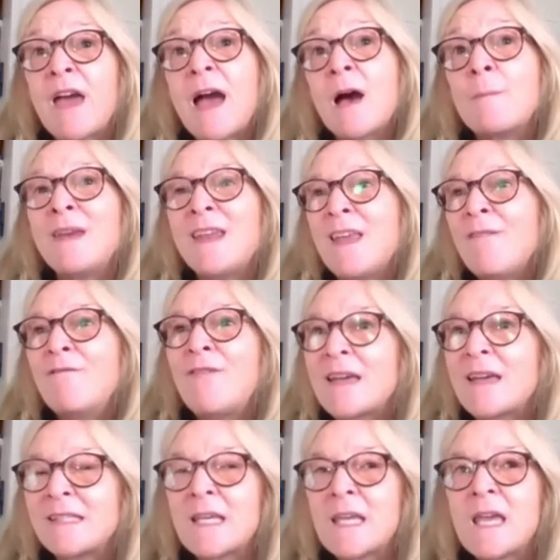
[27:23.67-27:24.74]
how many
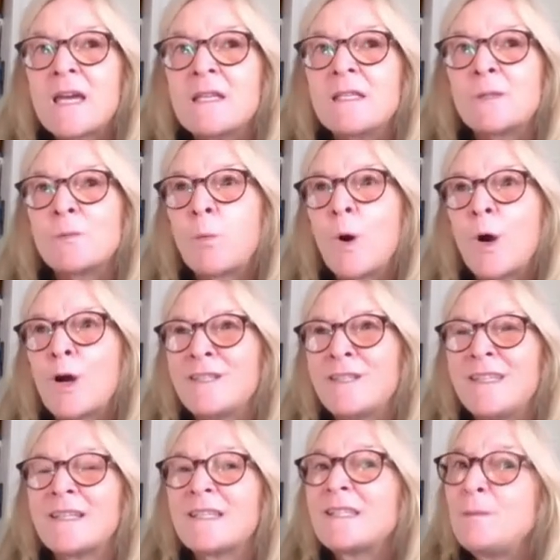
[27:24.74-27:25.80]
vesicants were
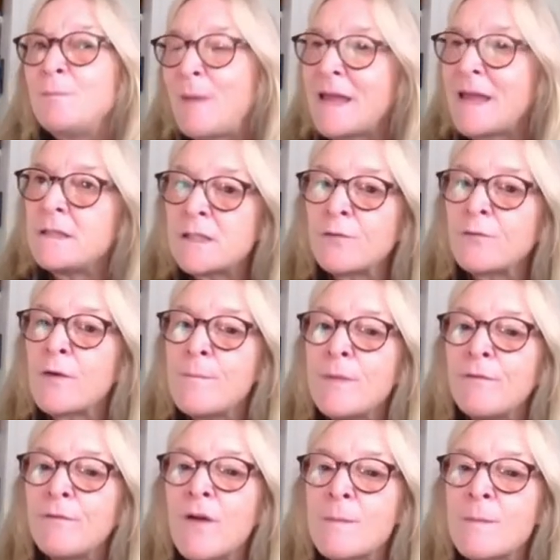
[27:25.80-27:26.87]
dispensed from
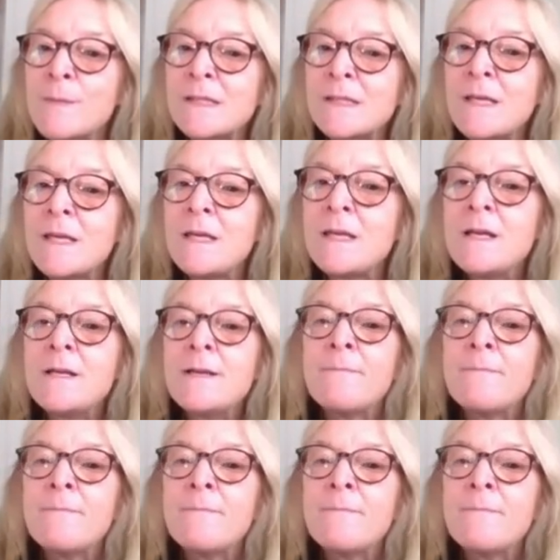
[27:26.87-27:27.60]
the pharmacy.